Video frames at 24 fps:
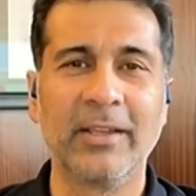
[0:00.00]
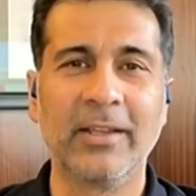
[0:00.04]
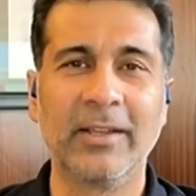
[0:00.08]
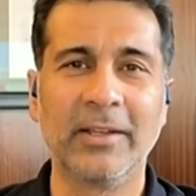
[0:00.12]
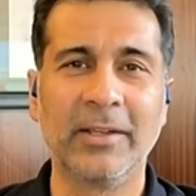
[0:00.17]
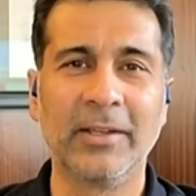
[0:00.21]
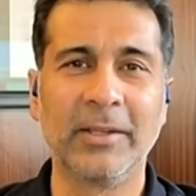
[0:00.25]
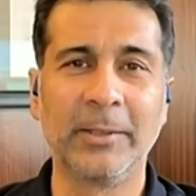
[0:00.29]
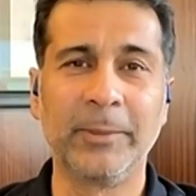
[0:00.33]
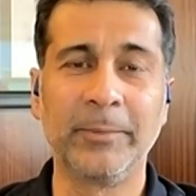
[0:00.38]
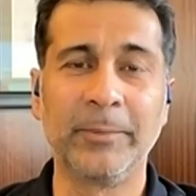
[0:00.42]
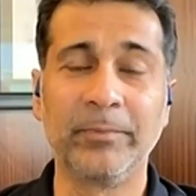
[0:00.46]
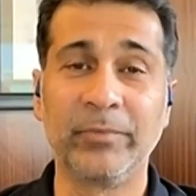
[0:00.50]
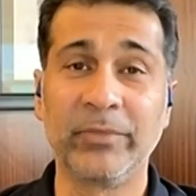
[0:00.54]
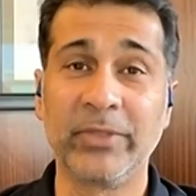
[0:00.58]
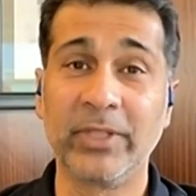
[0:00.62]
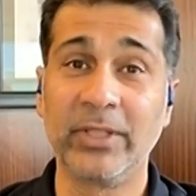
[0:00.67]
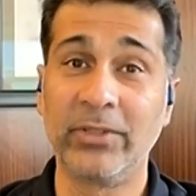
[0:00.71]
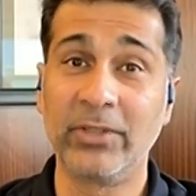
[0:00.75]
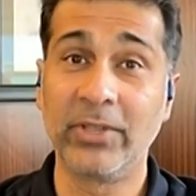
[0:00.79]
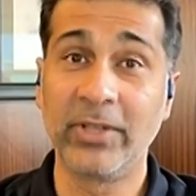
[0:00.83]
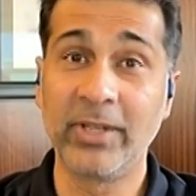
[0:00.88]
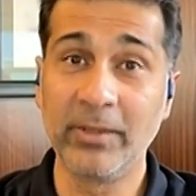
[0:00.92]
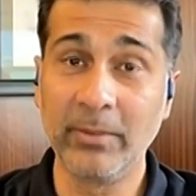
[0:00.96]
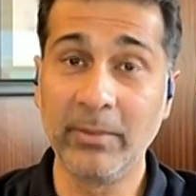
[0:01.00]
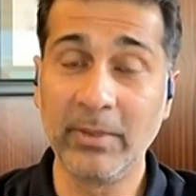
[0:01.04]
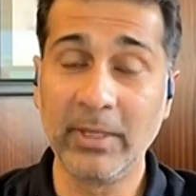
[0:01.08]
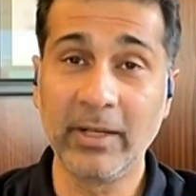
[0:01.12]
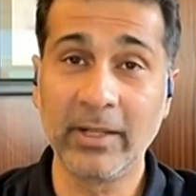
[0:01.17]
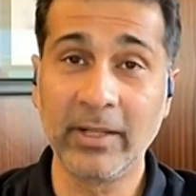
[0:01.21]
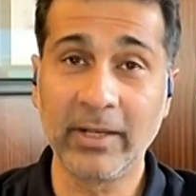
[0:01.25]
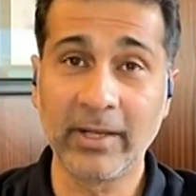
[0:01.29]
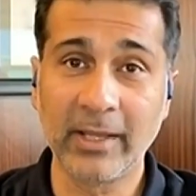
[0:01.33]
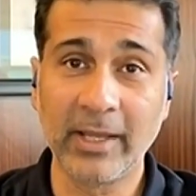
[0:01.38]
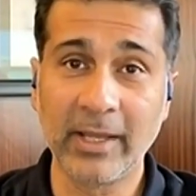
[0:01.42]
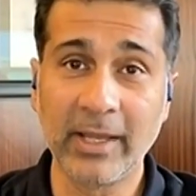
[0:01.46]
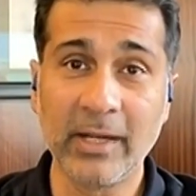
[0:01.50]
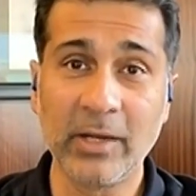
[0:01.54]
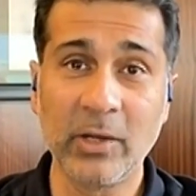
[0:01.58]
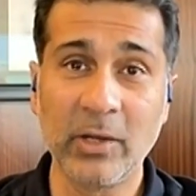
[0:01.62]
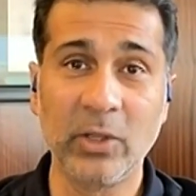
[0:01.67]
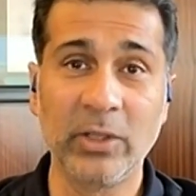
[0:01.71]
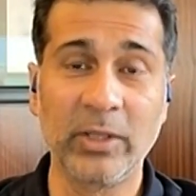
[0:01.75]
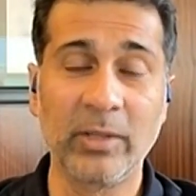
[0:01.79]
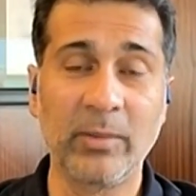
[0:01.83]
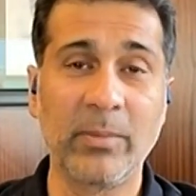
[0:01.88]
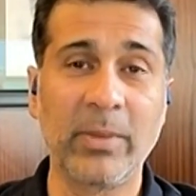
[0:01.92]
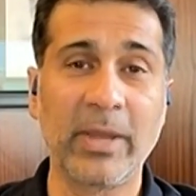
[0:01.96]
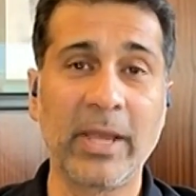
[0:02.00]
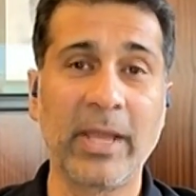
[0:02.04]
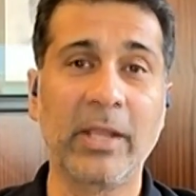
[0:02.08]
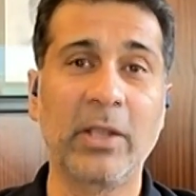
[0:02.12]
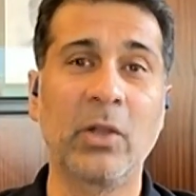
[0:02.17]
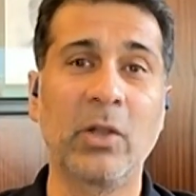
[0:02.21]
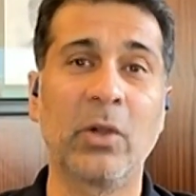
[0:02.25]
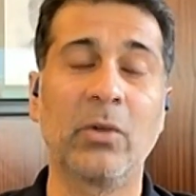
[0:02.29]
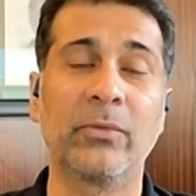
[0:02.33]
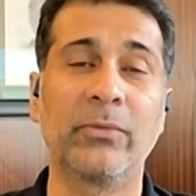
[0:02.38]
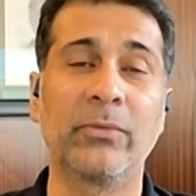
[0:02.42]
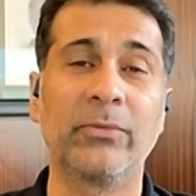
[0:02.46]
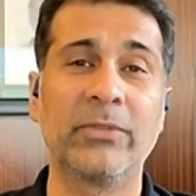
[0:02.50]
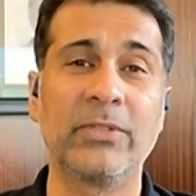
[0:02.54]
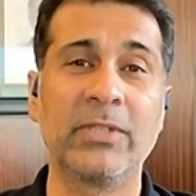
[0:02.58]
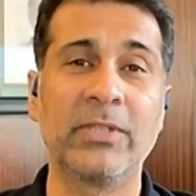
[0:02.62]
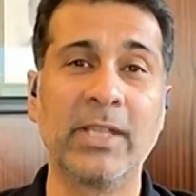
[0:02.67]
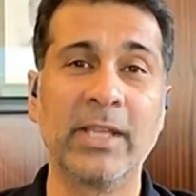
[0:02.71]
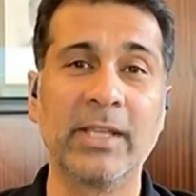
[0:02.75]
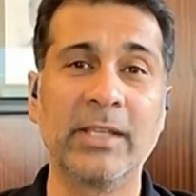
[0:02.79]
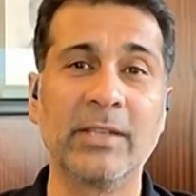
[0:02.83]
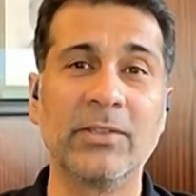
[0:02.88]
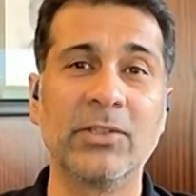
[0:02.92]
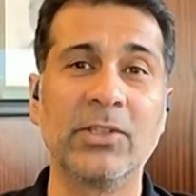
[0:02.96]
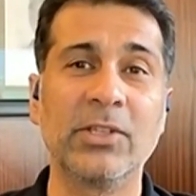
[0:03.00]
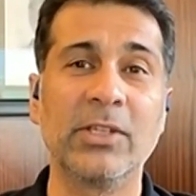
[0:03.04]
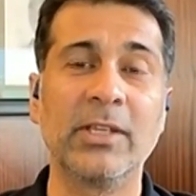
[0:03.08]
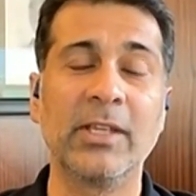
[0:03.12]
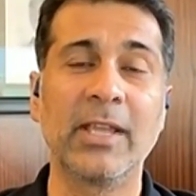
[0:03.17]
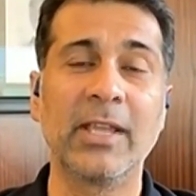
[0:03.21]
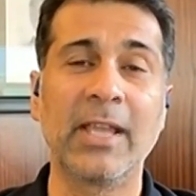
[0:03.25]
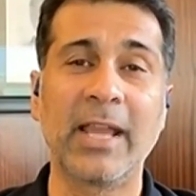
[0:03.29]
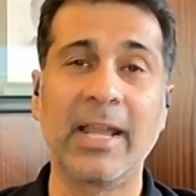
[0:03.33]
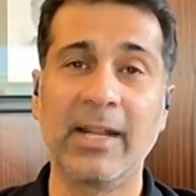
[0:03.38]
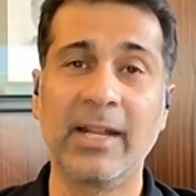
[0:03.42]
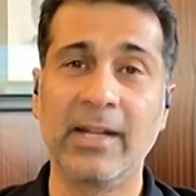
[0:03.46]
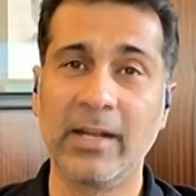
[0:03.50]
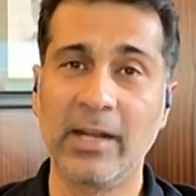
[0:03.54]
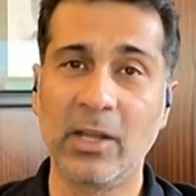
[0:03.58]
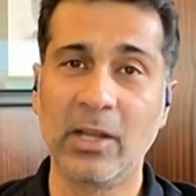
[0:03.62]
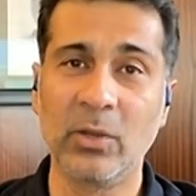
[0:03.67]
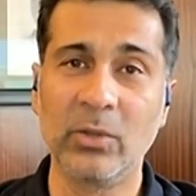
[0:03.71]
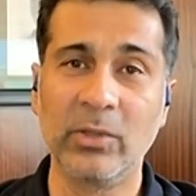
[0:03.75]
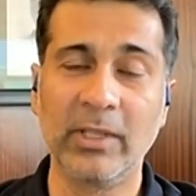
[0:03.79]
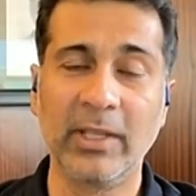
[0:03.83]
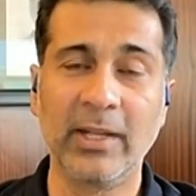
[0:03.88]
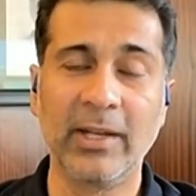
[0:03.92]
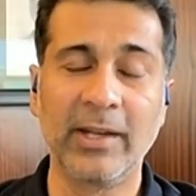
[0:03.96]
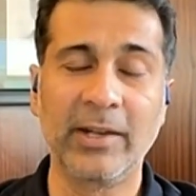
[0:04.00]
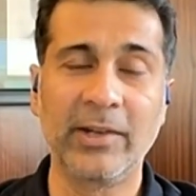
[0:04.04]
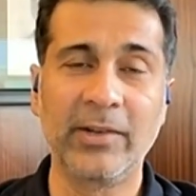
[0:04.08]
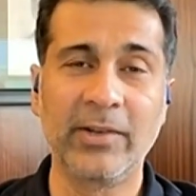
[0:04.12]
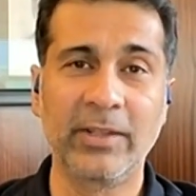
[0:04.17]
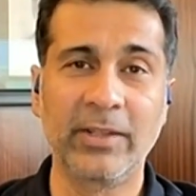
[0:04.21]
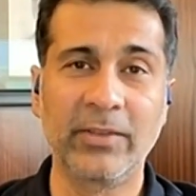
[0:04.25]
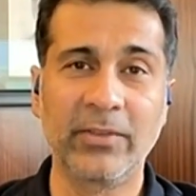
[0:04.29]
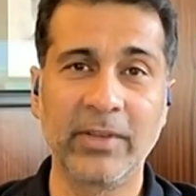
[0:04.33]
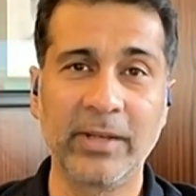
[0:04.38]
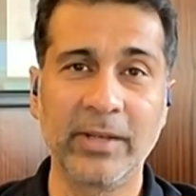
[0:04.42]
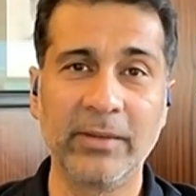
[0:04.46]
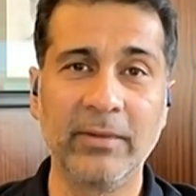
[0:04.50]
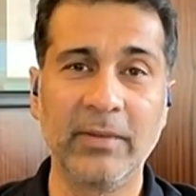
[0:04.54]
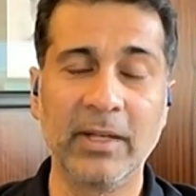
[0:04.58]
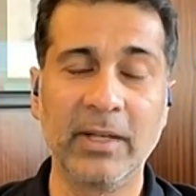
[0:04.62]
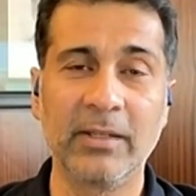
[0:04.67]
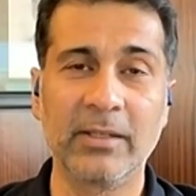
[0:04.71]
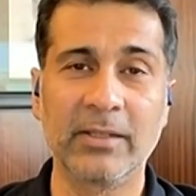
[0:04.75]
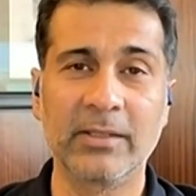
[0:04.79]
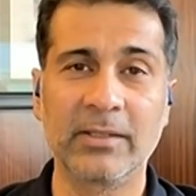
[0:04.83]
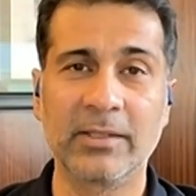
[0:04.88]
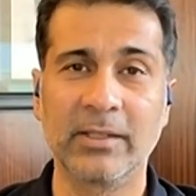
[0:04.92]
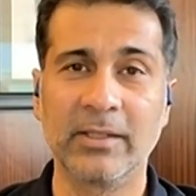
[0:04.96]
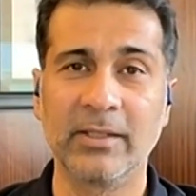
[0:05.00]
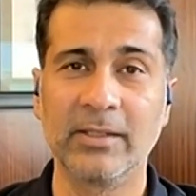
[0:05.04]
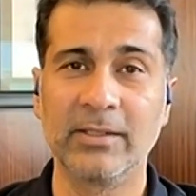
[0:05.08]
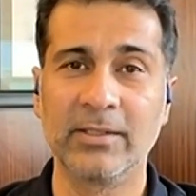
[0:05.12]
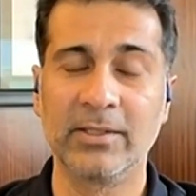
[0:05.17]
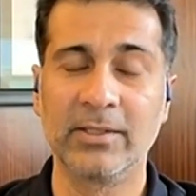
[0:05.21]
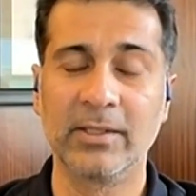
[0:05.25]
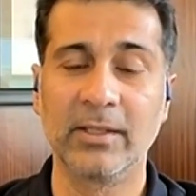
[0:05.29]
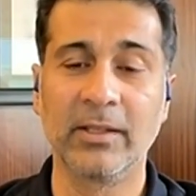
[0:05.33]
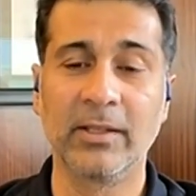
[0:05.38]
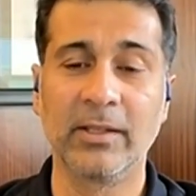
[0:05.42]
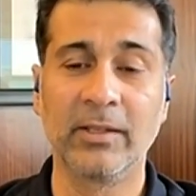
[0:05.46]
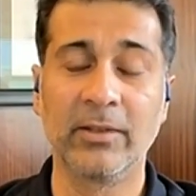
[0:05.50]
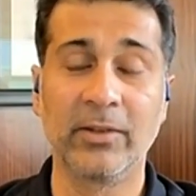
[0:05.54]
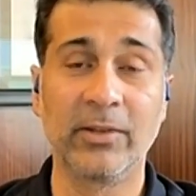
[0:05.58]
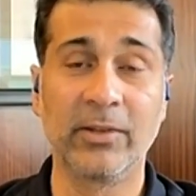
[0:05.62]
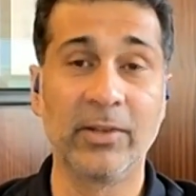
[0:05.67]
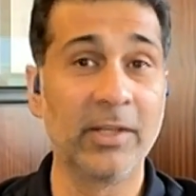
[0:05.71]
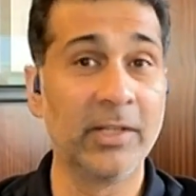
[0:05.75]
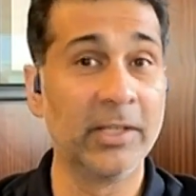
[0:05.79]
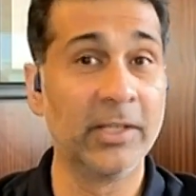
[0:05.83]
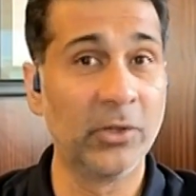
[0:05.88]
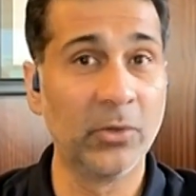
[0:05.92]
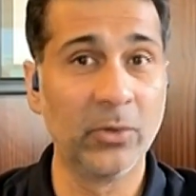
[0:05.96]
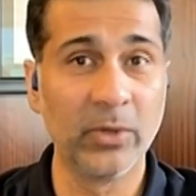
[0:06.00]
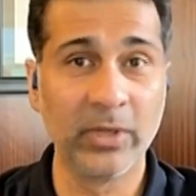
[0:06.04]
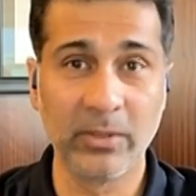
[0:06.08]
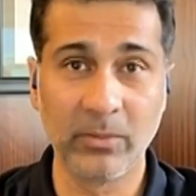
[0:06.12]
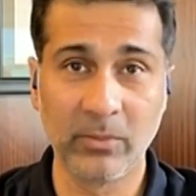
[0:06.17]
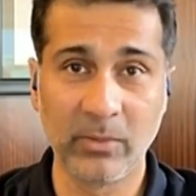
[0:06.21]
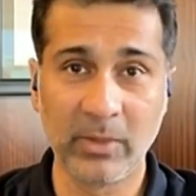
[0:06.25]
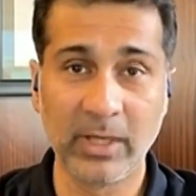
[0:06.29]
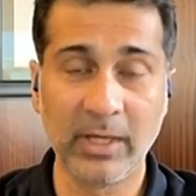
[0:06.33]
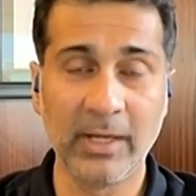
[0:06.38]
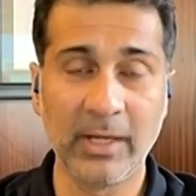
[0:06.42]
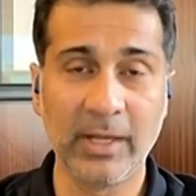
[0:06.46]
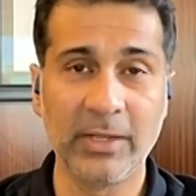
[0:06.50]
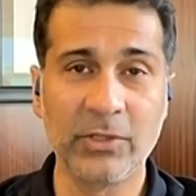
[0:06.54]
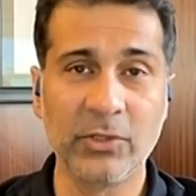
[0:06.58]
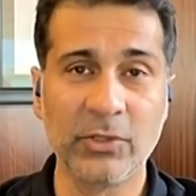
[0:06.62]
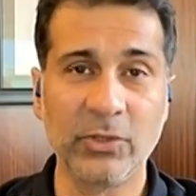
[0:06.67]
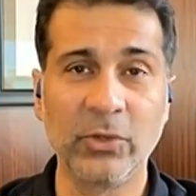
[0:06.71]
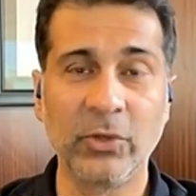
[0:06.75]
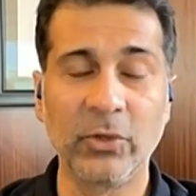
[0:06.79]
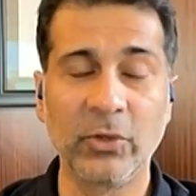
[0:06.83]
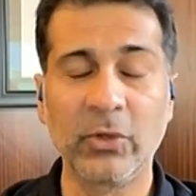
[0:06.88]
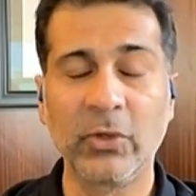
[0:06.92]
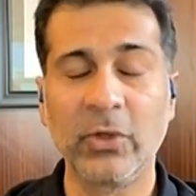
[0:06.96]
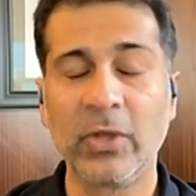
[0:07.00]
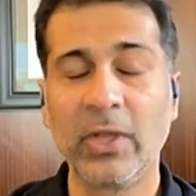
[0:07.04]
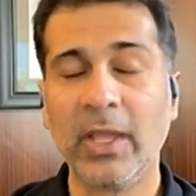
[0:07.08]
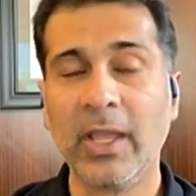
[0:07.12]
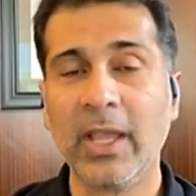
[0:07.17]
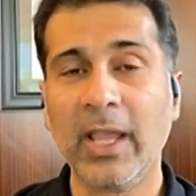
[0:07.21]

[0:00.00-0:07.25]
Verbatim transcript: Um, the three-wheeler again on the back of CNG and now the electric three-wheelers is uh, really doing well, as you know.